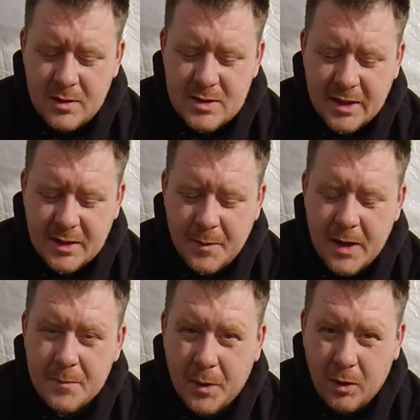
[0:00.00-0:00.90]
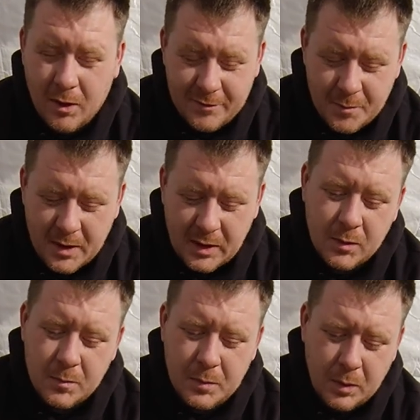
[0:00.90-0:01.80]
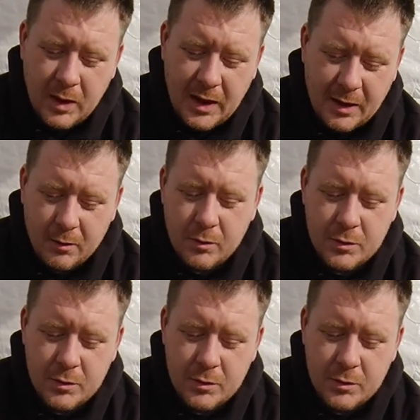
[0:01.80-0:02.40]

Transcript: take the main bolt off the middle, pull that out,